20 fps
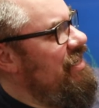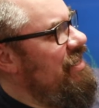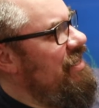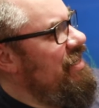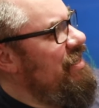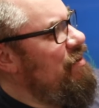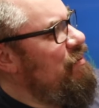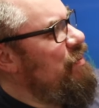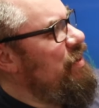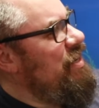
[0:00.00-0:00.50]

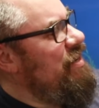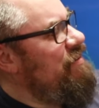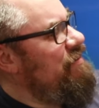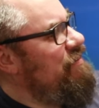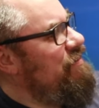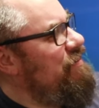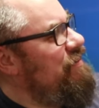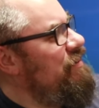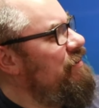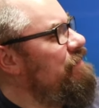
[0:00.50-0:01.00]
little bit
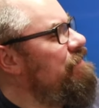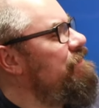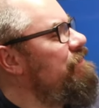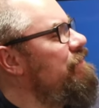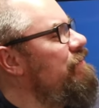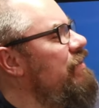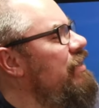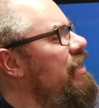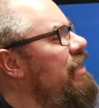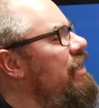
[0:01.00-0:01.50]
of,
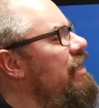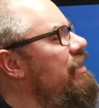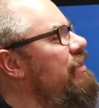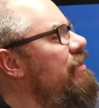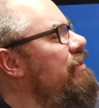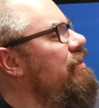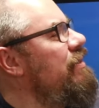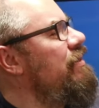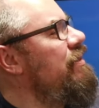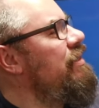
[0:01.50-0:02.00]
I
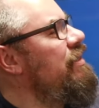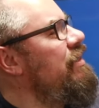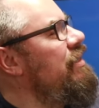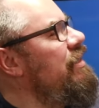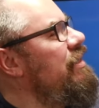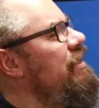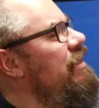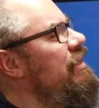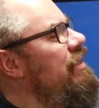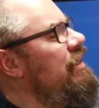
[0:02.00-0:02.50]
don't know.
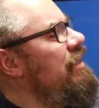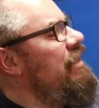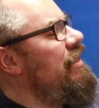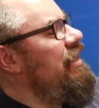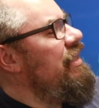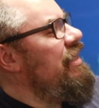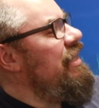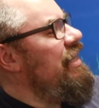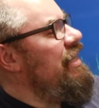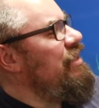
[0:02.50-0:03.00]

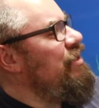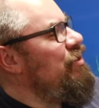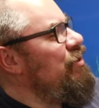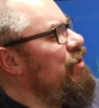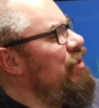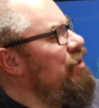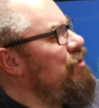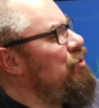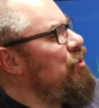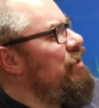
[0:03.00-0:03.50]
It's
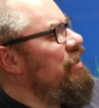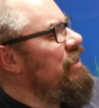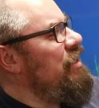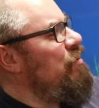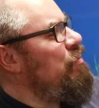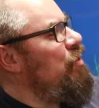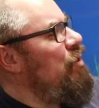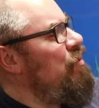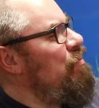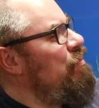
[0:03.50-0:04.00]
not a two
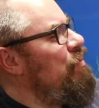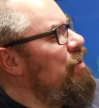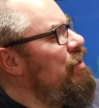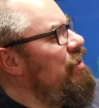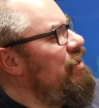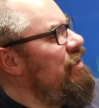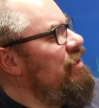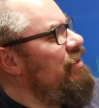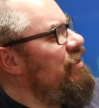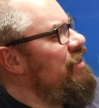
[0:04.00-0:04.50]
litre pop
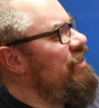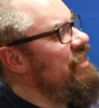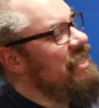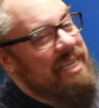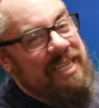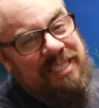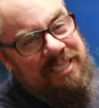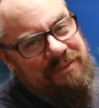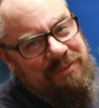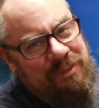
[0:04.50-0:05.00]
bottle or a
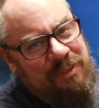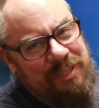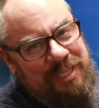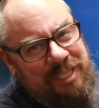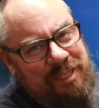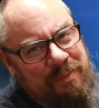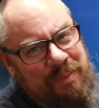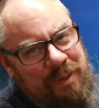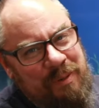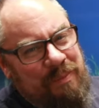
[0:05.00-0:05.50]
series of two
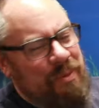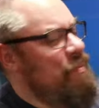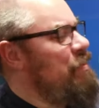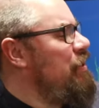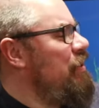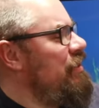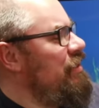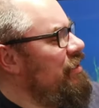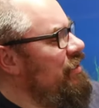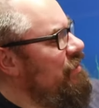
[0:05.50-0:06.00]
litre pop
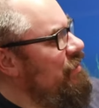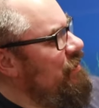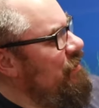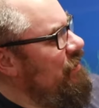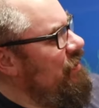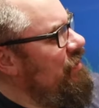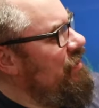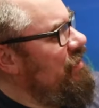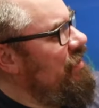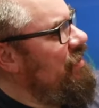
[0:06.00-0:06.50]
bottles
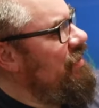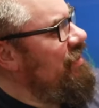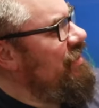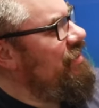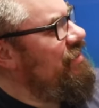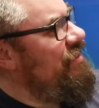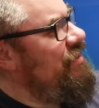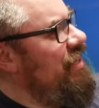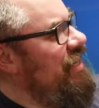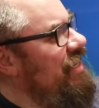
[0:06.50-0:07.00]

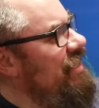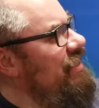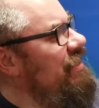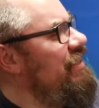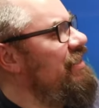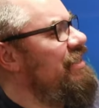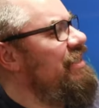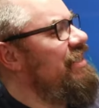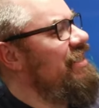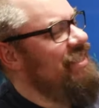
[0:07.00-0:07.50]

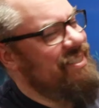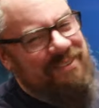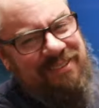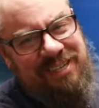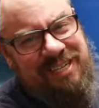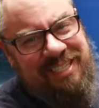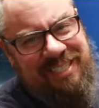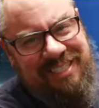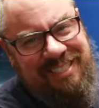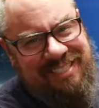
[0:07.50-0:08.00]
trying to
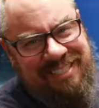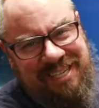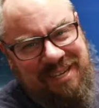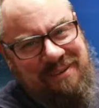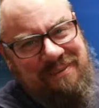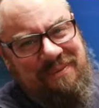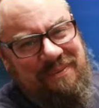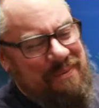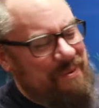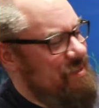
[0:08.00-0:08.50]
create
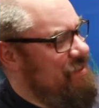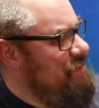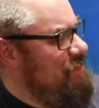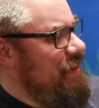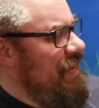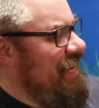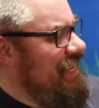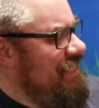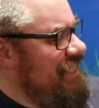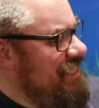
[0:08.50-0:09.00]
stuff with
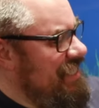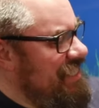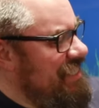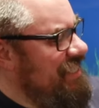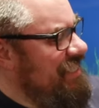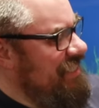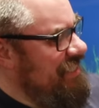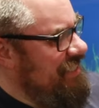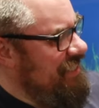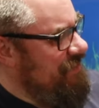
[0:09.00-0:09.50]
packets of
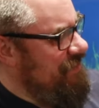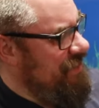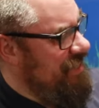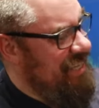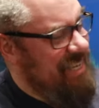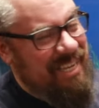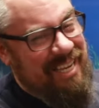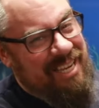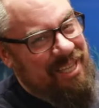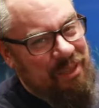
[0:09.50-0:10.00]
yeast and stuff
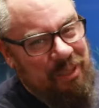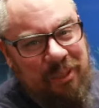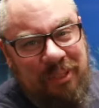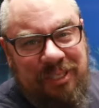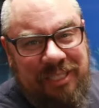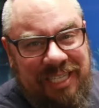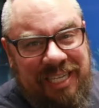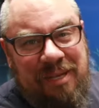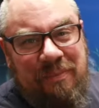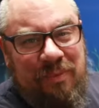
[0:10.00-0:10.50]
like that. It
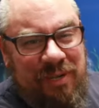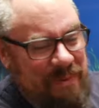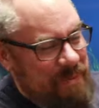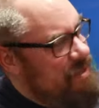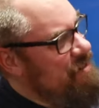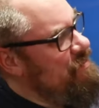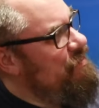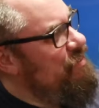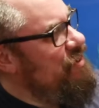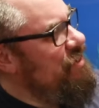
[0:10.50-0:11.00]
looks like a
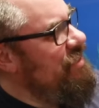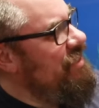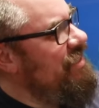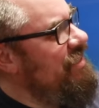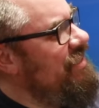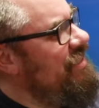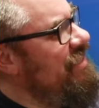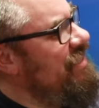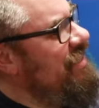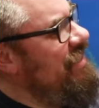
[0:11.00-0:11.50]
premium
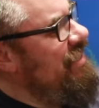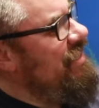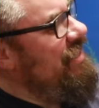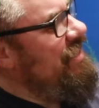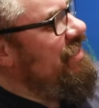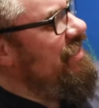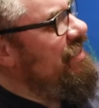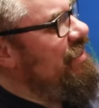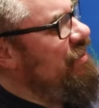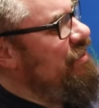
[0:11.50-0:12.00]
product,
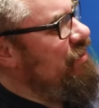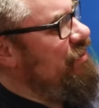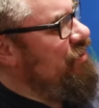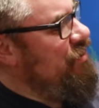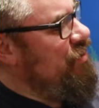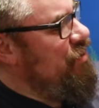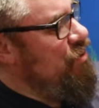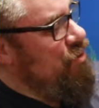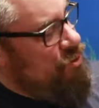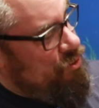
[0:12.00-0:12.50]
it
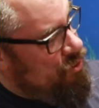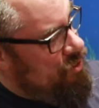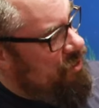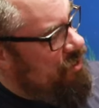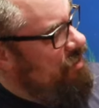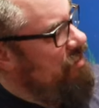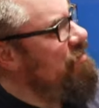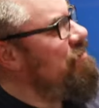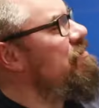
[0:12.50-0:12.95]
looks good,